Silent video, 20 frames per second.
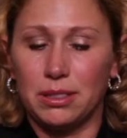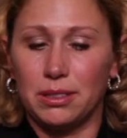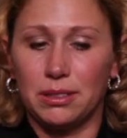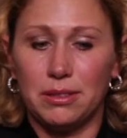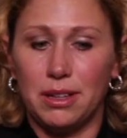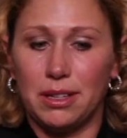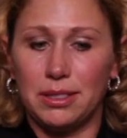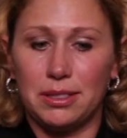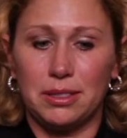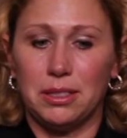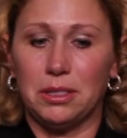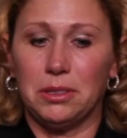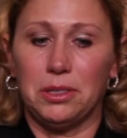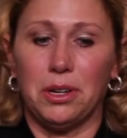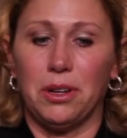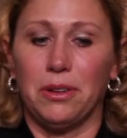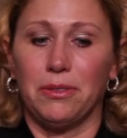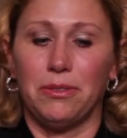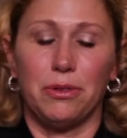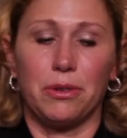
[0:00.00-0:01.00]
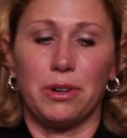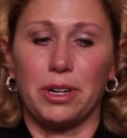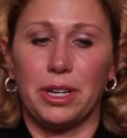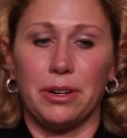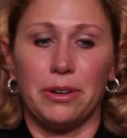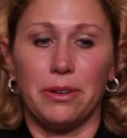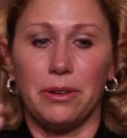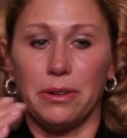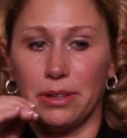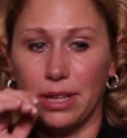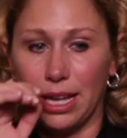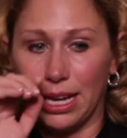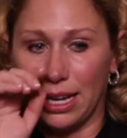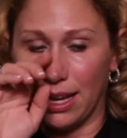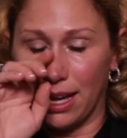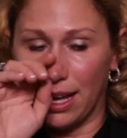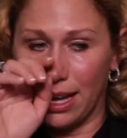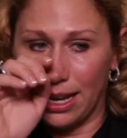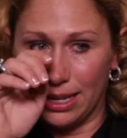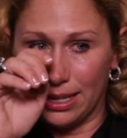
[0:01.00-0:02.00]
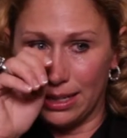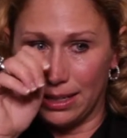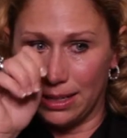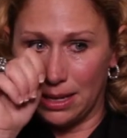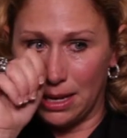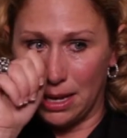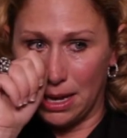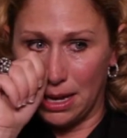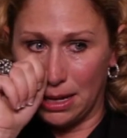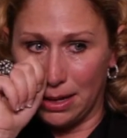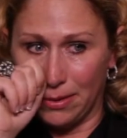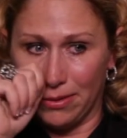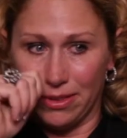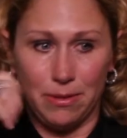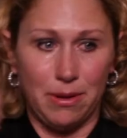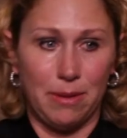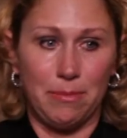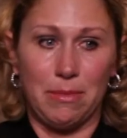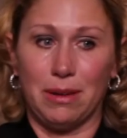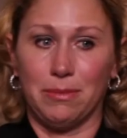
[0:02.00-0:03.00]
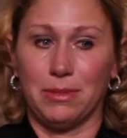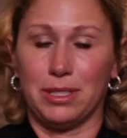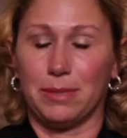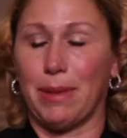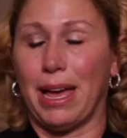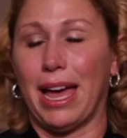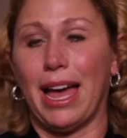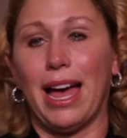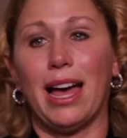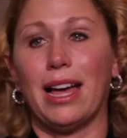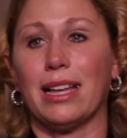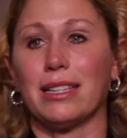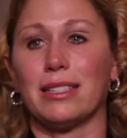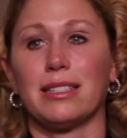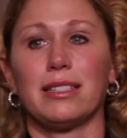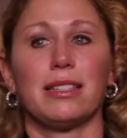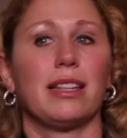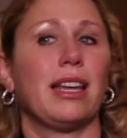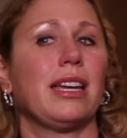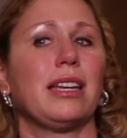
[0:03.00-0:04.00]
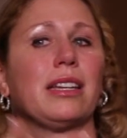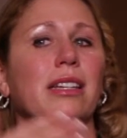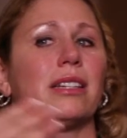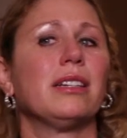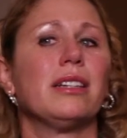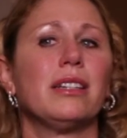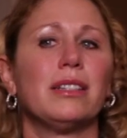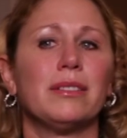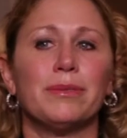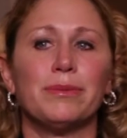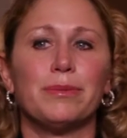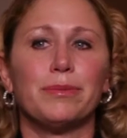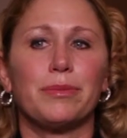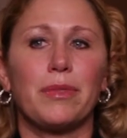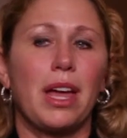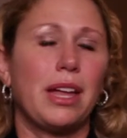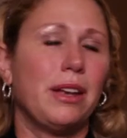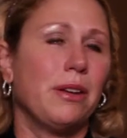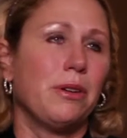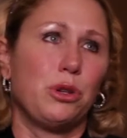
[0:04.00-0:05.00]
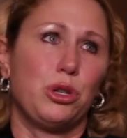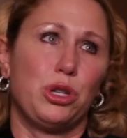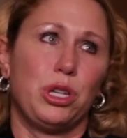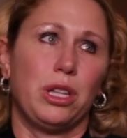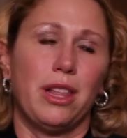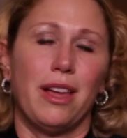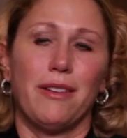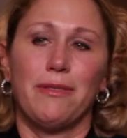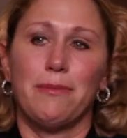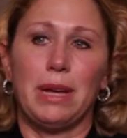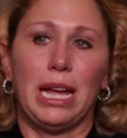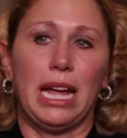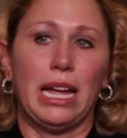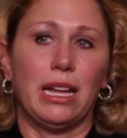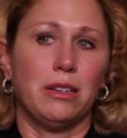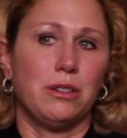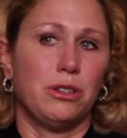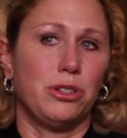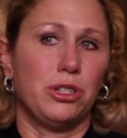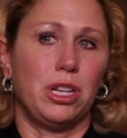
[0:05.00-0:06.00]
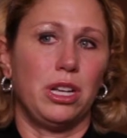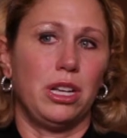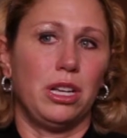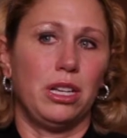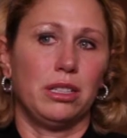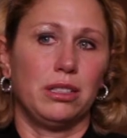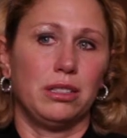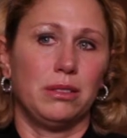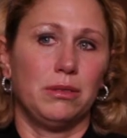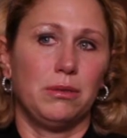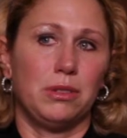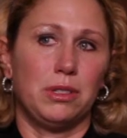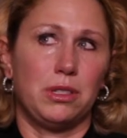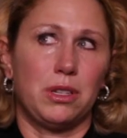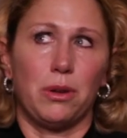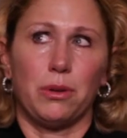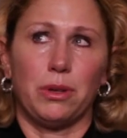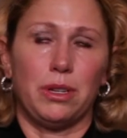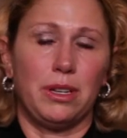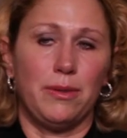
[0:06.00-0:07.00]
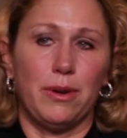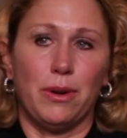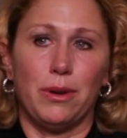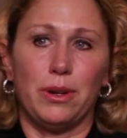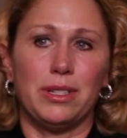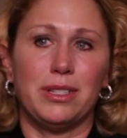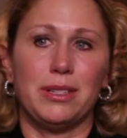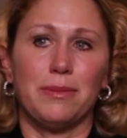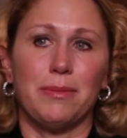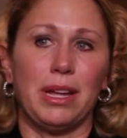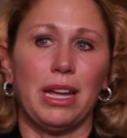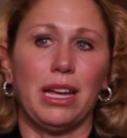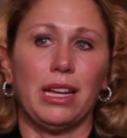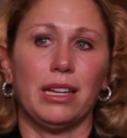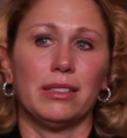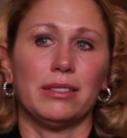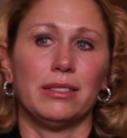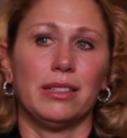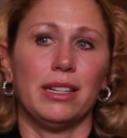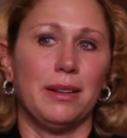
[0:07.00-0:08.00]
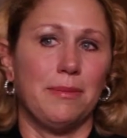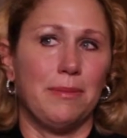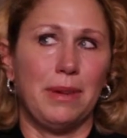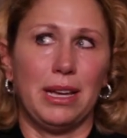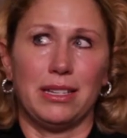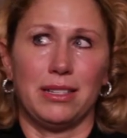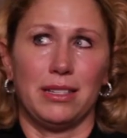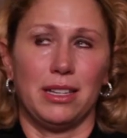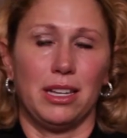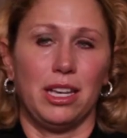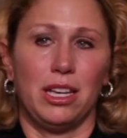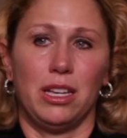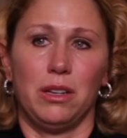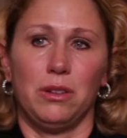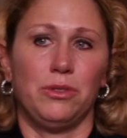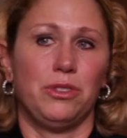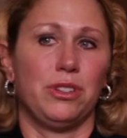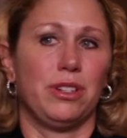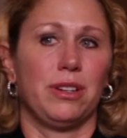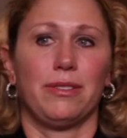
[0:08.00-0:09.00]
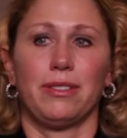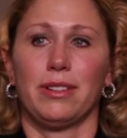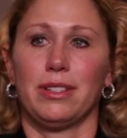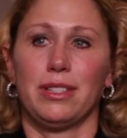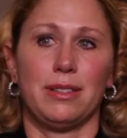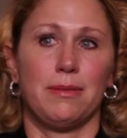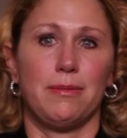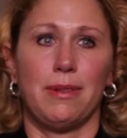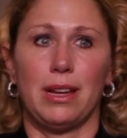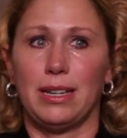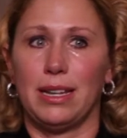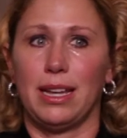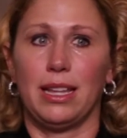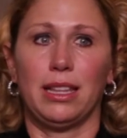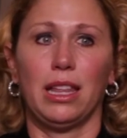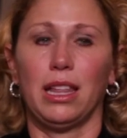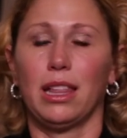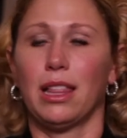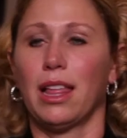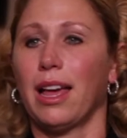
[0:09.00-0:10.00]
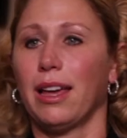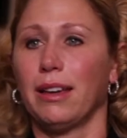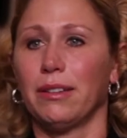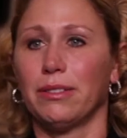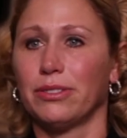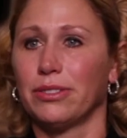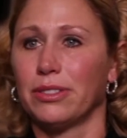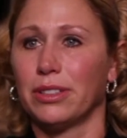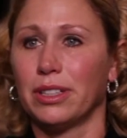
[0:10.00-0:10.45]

as an adult 40-year-old, even though my mom's passed, I know she loved me and she was totally devoted to me, and it makes a huge difference in my daily life.